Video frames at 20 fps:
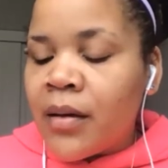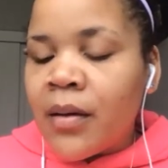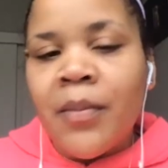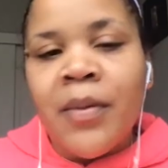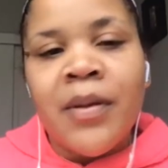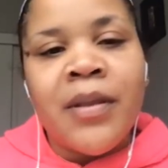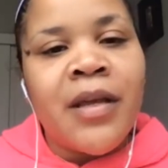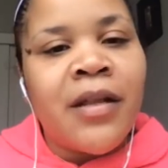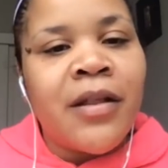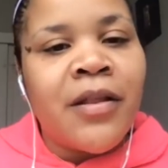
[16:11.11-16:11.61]

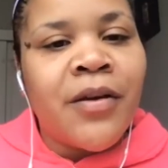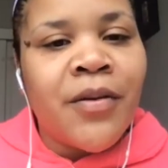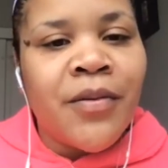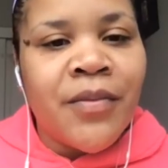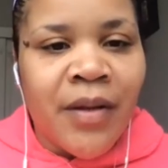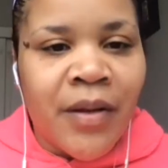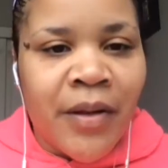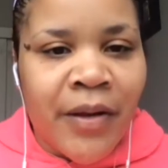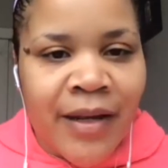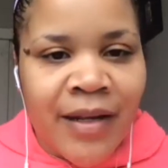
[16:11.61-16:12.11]
but they
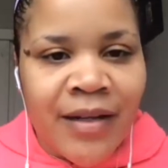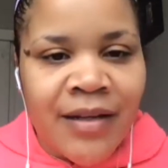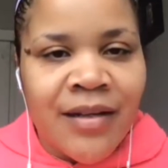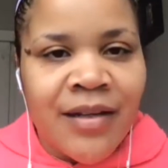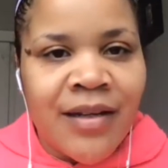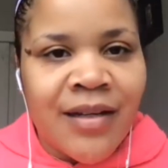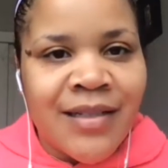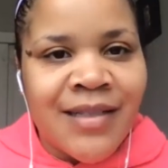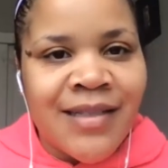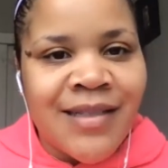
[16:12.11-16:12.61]
learn Latin,
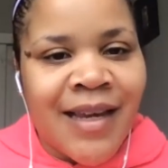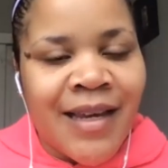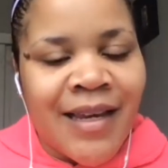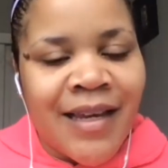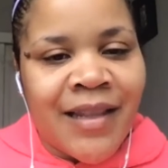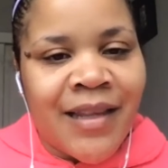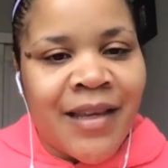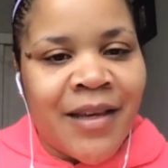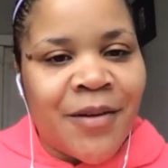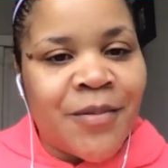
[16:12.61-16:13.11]
a
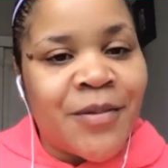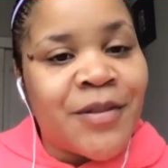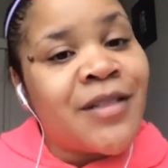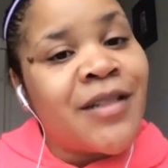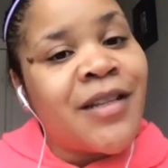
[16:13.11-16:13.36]
second language,